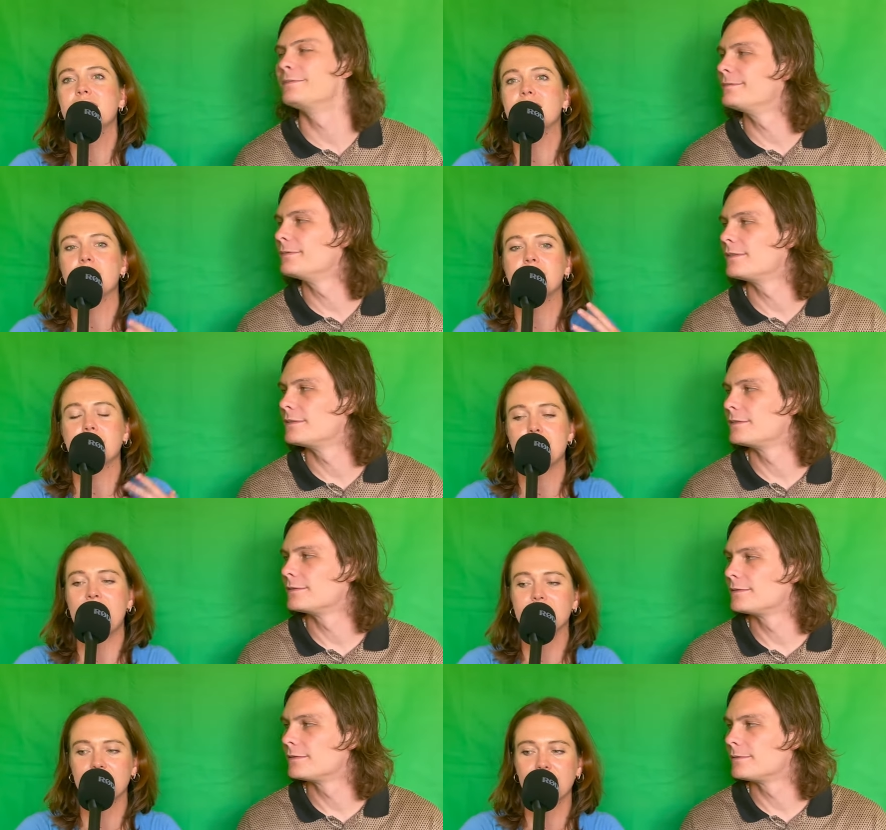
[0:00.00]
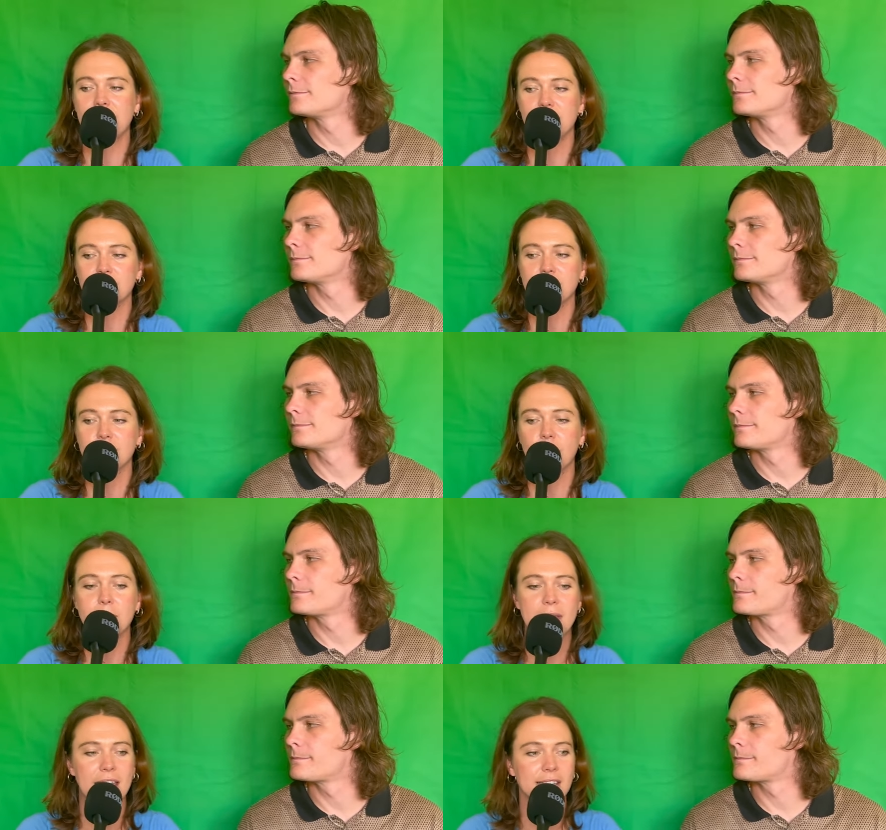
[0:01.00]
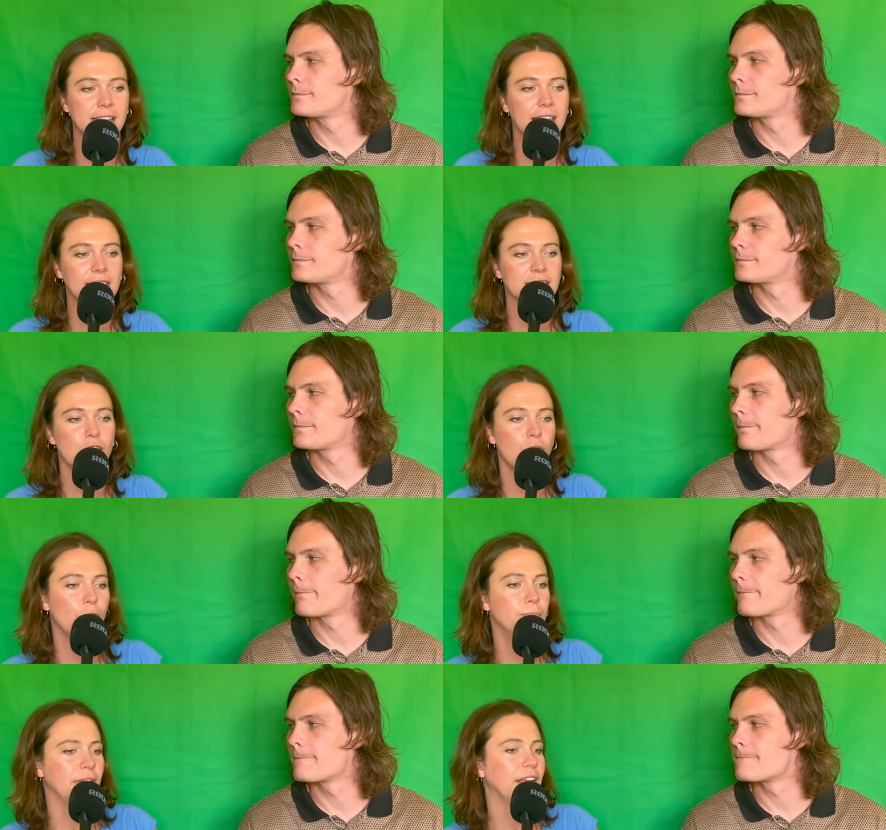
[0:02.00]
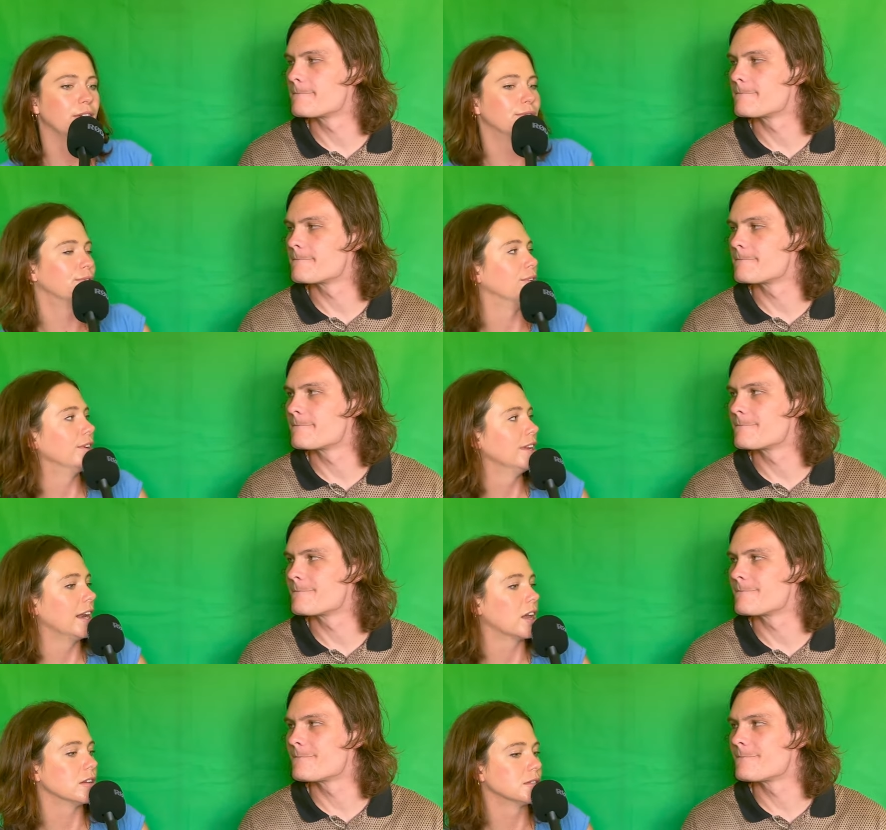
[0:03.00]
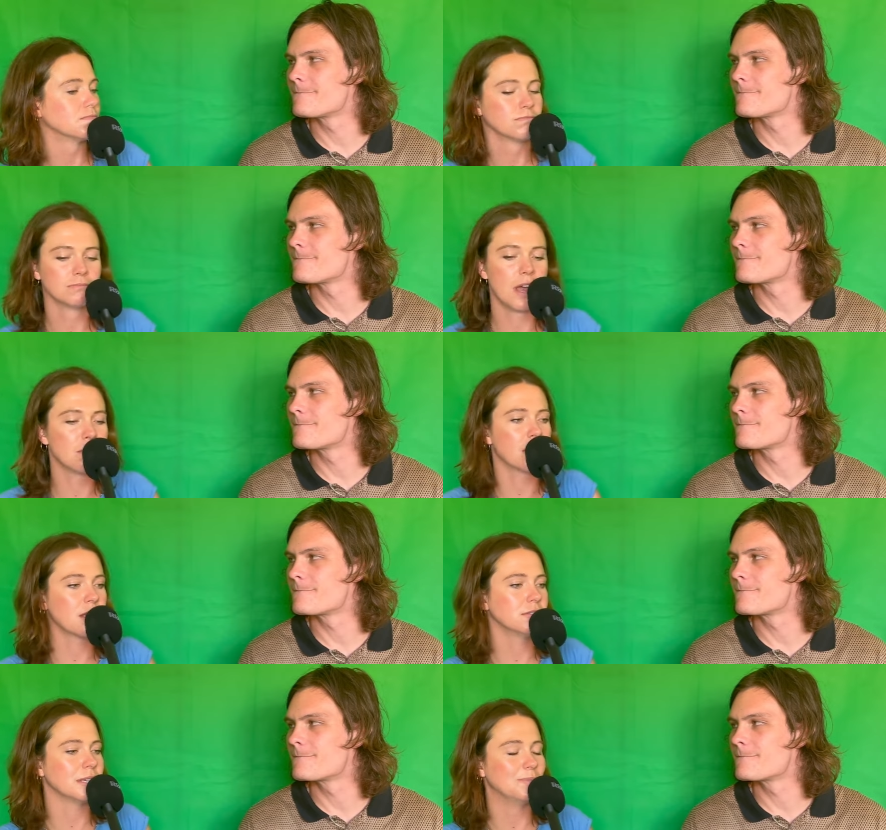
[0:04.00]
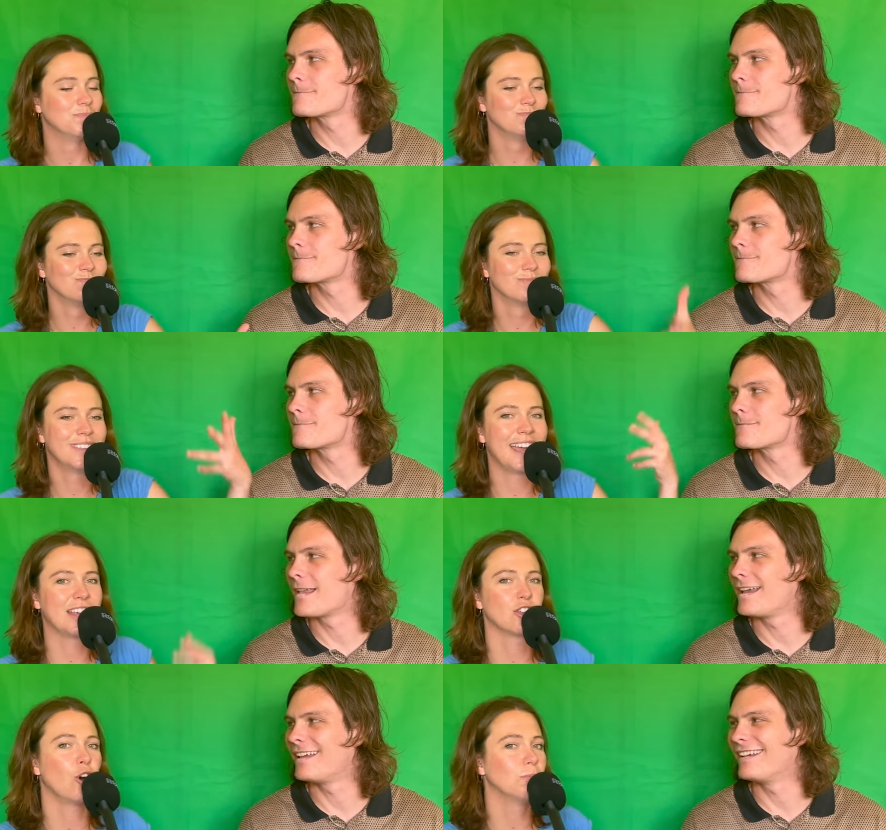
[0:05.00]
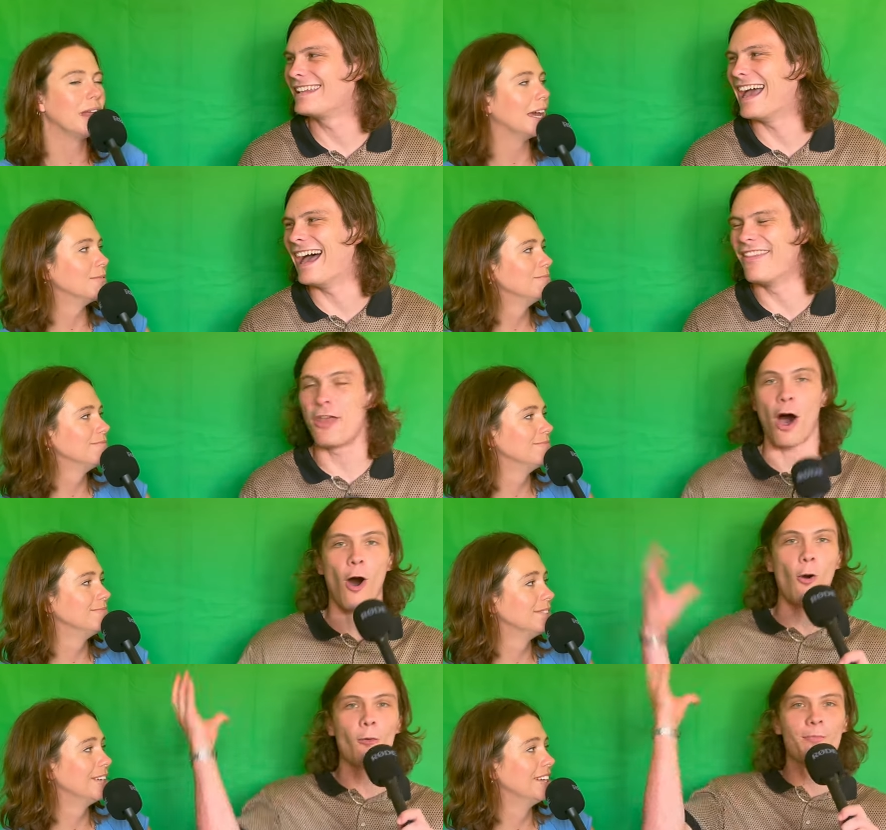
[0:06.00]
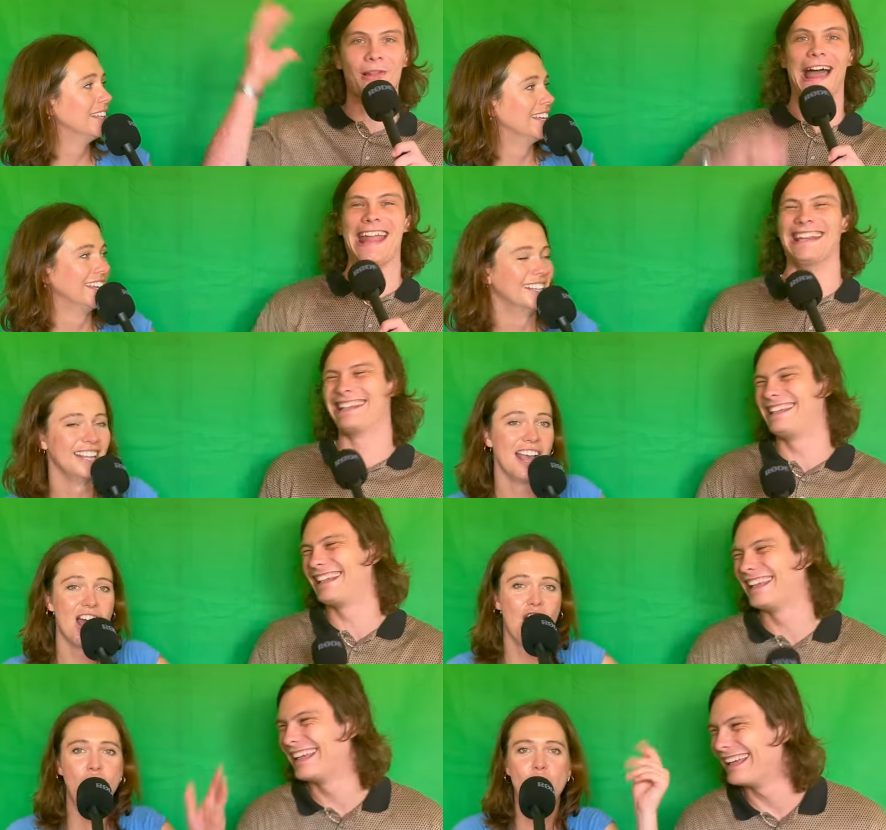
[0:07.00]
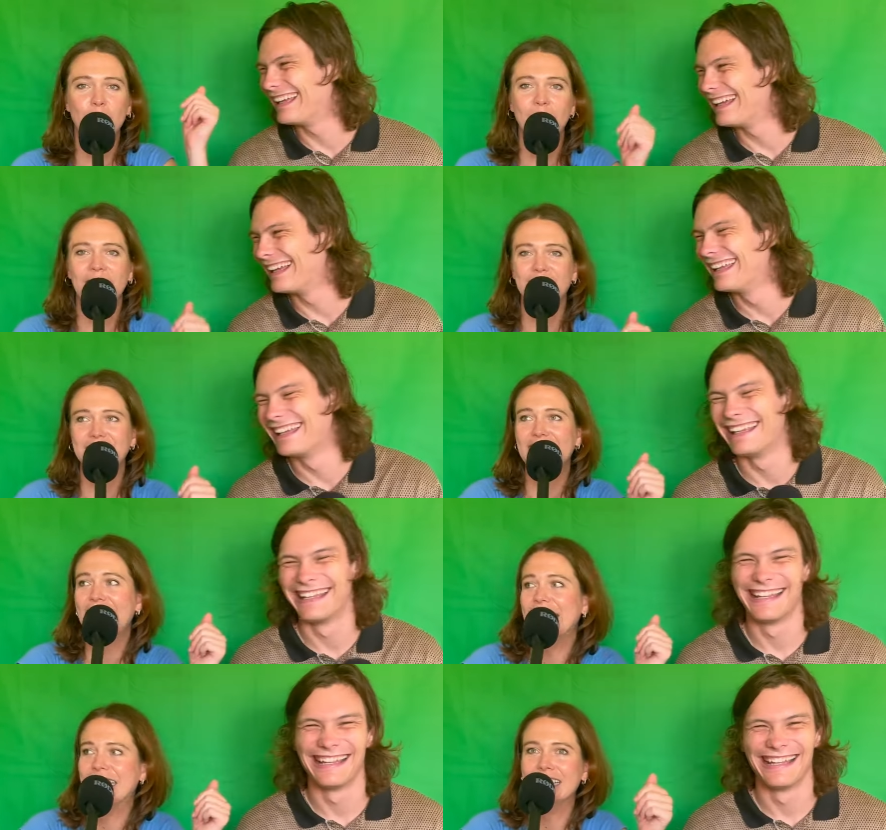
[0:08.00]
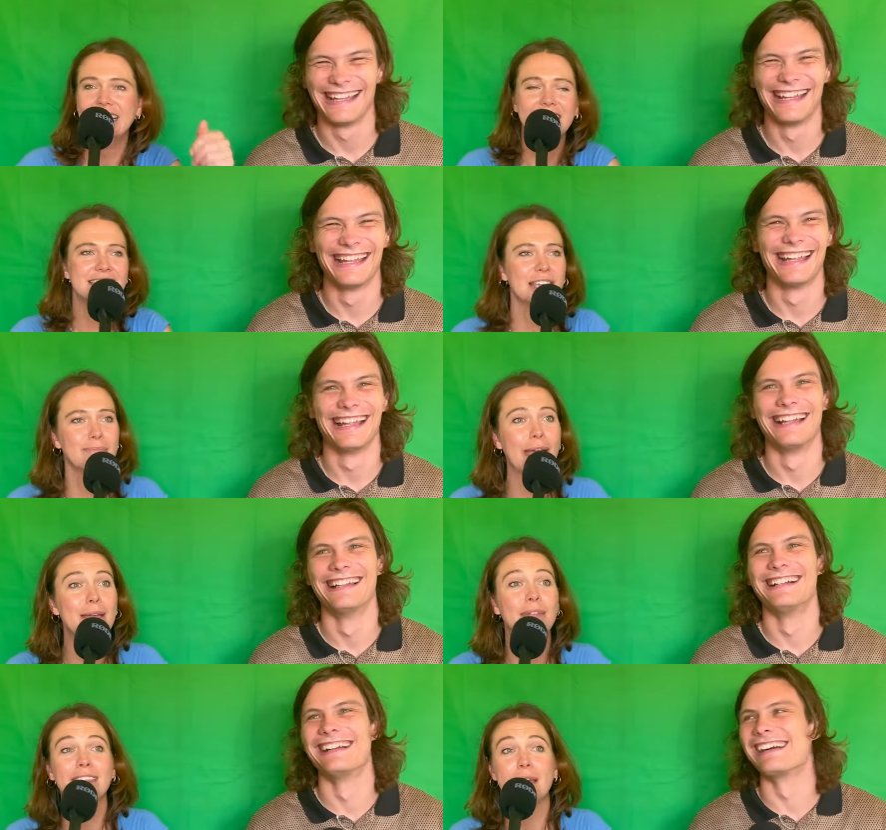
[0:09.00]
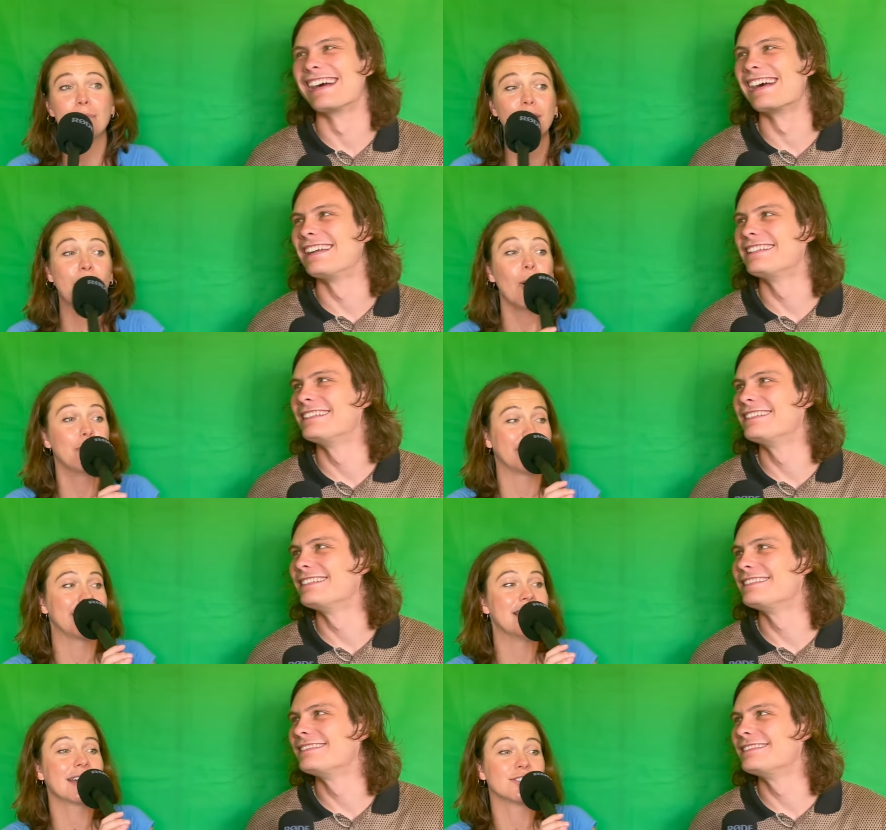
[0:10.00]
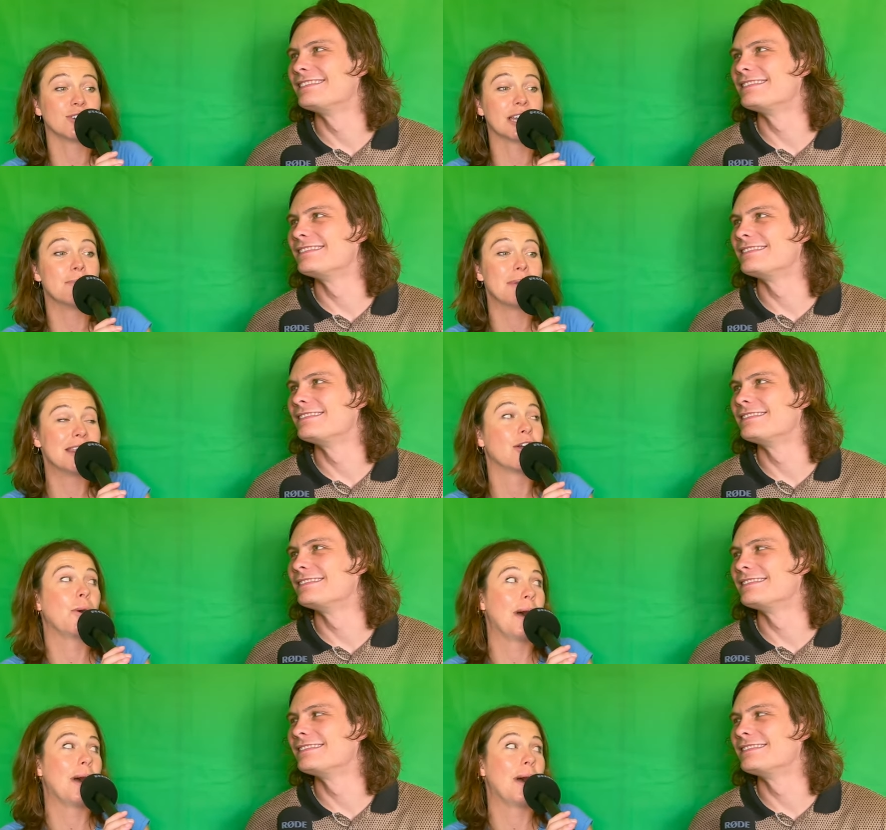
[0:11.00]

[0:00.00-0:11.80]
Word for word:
Speaker 1: he does the most amazing thing, which is so me. It's like, there's a whole plate of food and he goes, "I'm not guilty. I ate the whole
Speaker 2: plate." Yeah, the whole plate.
Speaker 1: Whole plate eaten. It's like, babe, like they put a whole plate in there because you're going to be there a